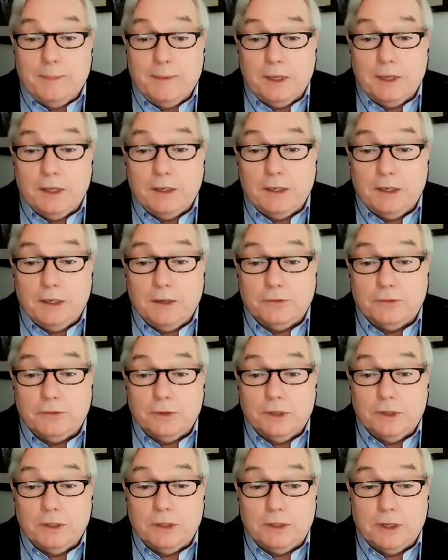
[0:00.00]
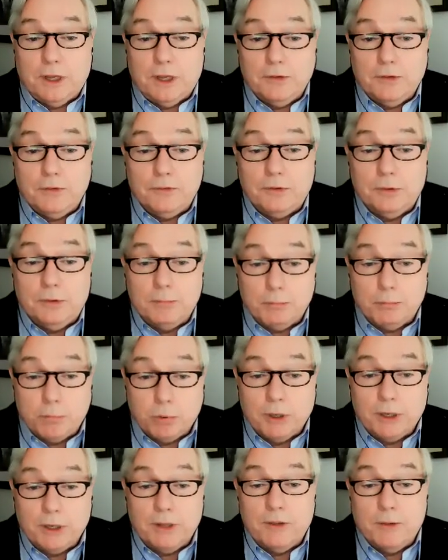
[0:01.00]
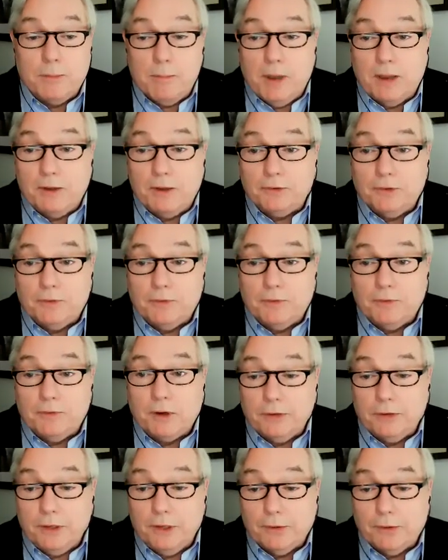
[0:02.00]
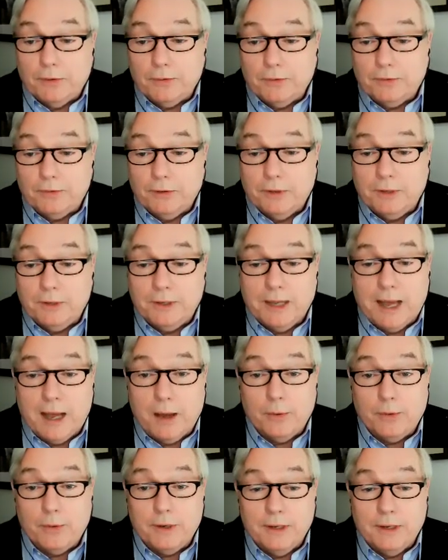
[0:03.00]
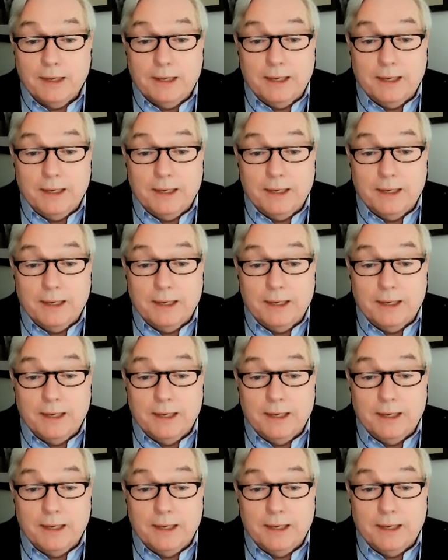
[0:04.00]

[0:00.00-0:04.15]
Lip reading: It does bring the best of our leaders out,